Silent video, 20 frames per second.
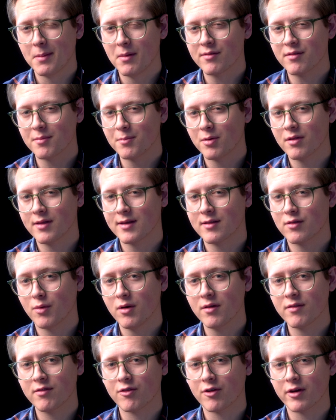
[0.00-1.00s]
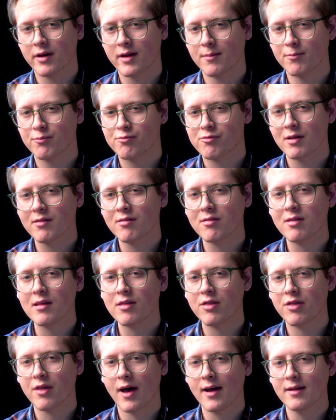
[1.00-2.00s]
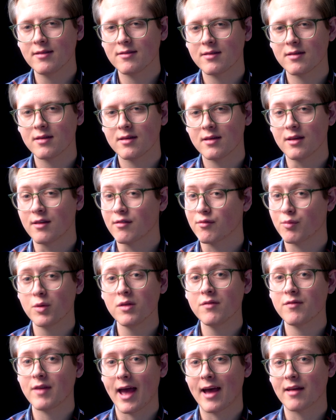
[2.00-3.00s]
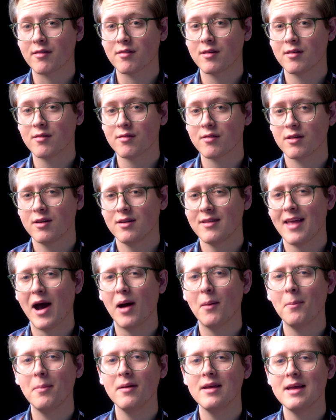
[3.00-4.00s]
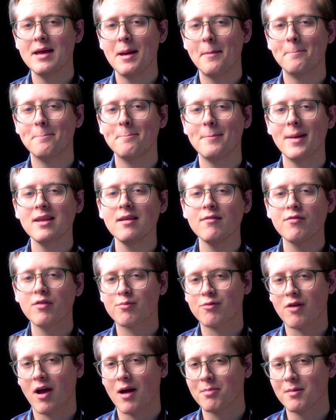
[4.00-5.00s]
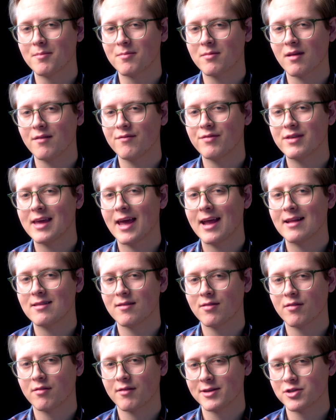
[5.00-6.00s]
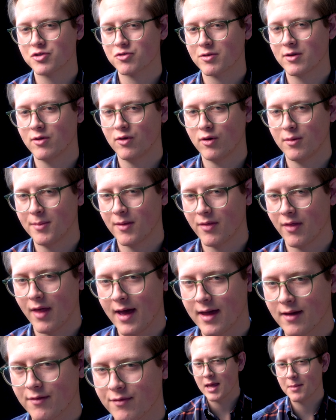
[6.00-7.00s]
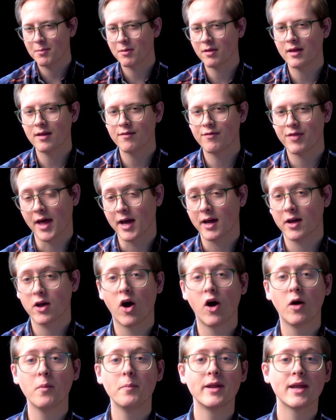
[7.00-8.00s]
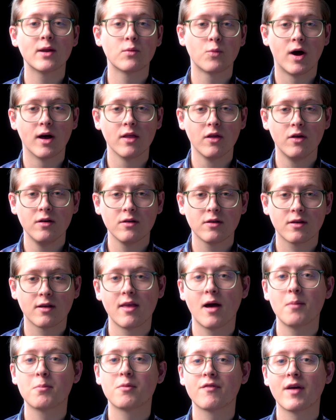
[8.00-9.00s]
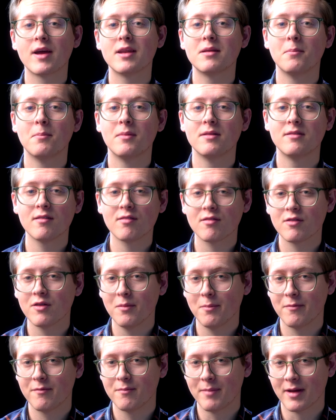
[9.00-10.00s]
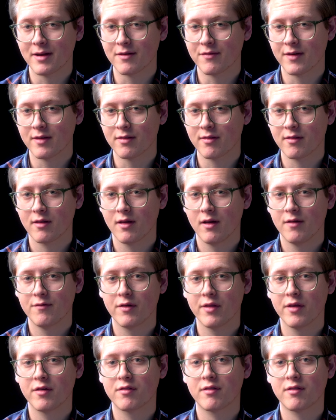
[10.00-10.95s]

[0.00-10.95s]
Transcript: most importantly to our story, Priestley thought this world of gases could help many of the problems of the 18th century urban life. He believed that carbonated water could help provide medicinal benefits for those